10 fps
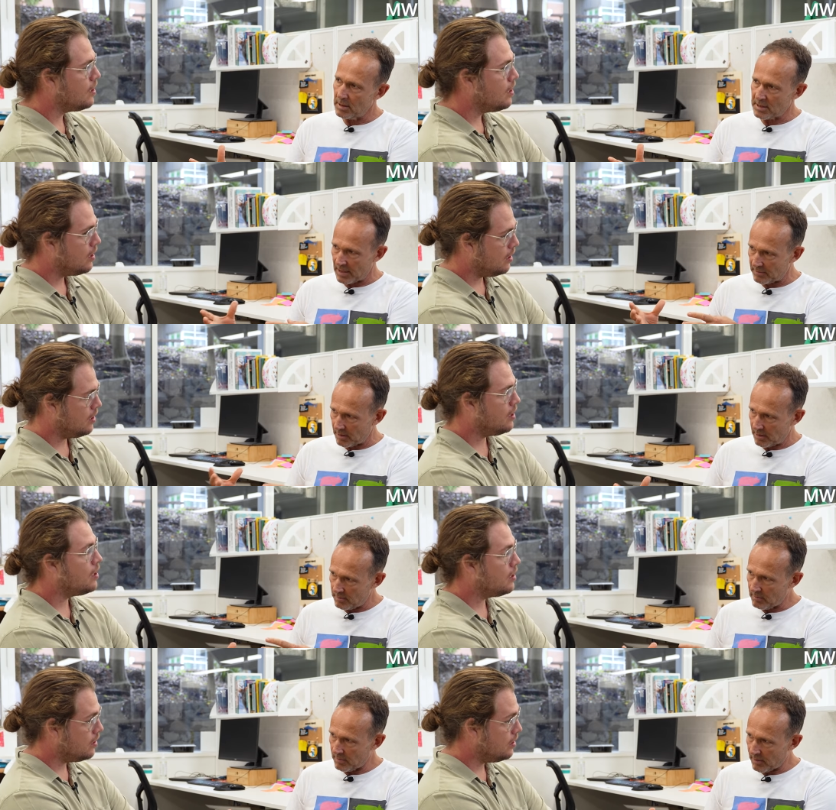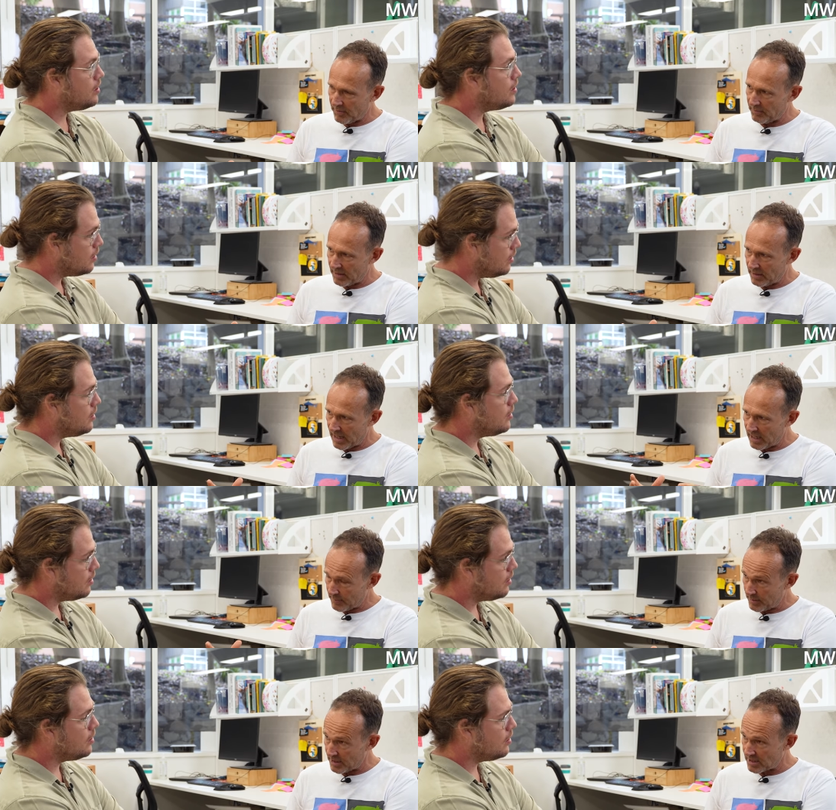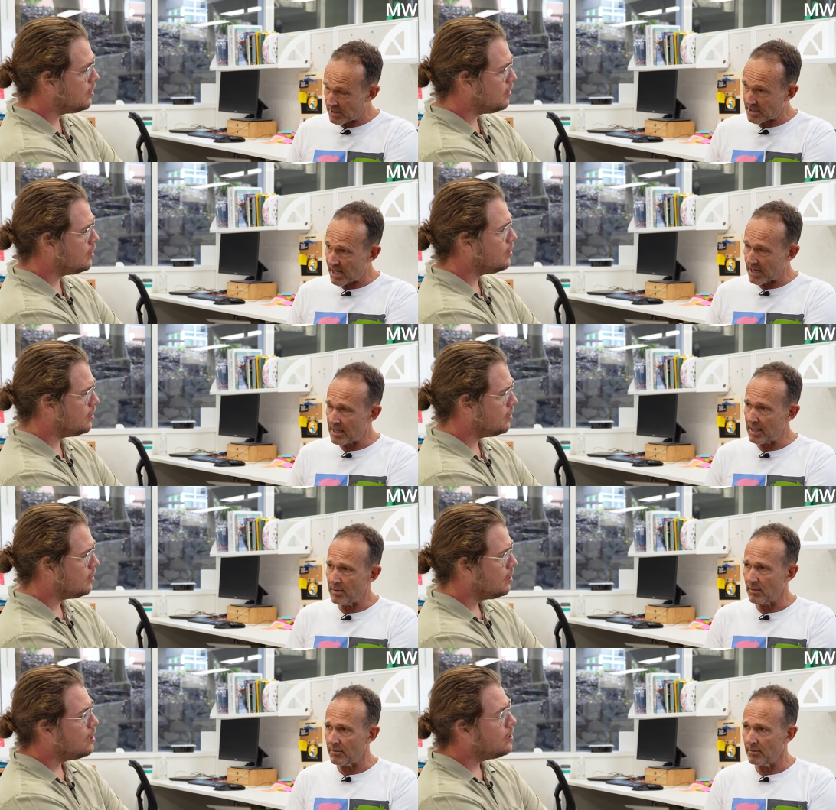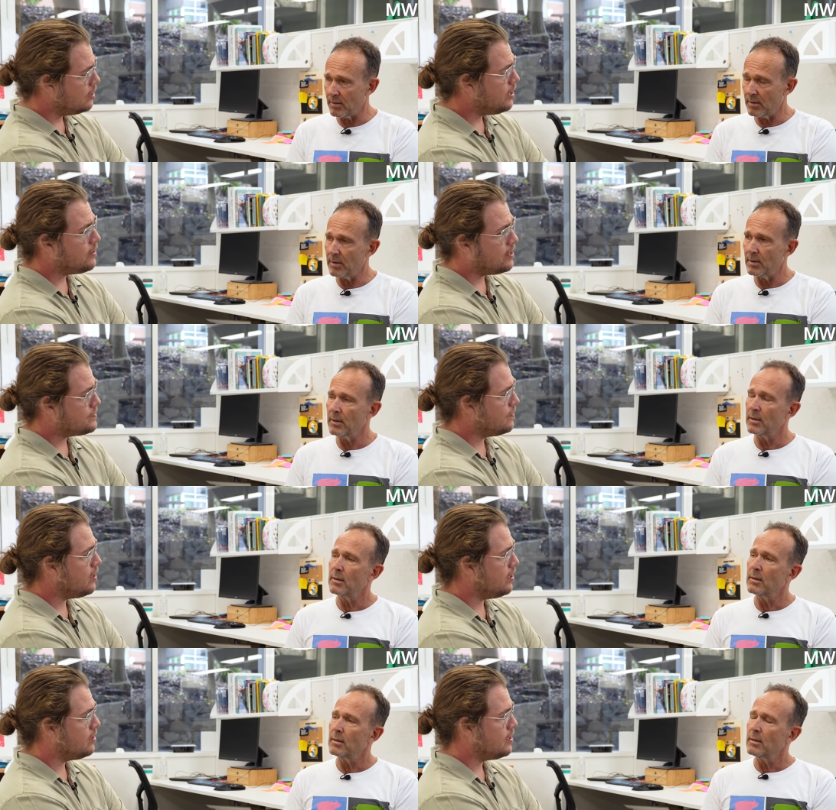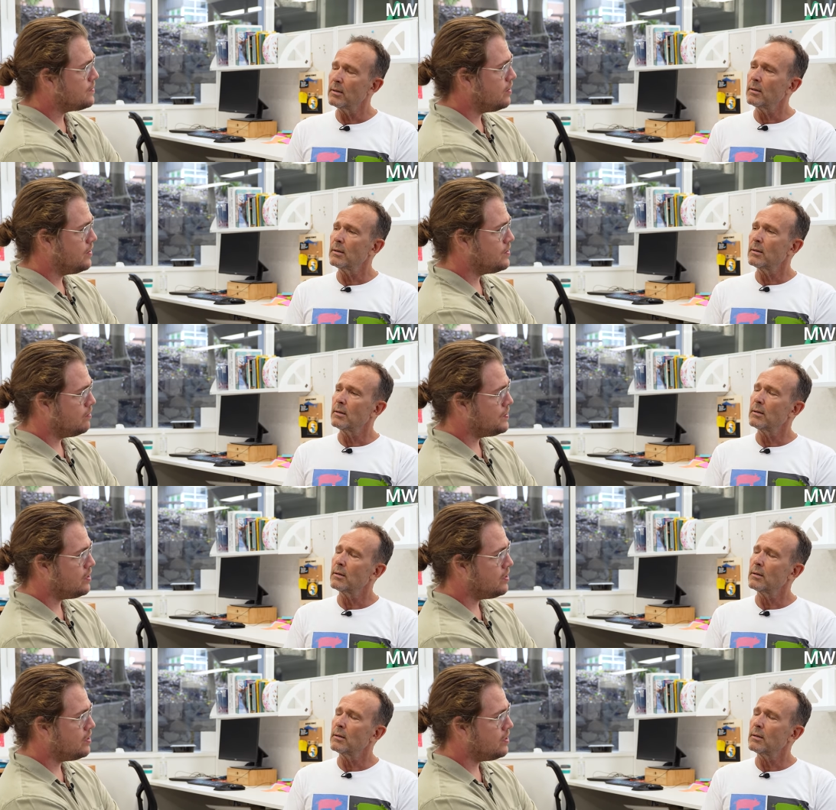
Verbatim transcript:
Speaker 1: Is that the the, the argument that's at stake here? Or?
Speaker 2: Yeah, that's right. That's right. So we're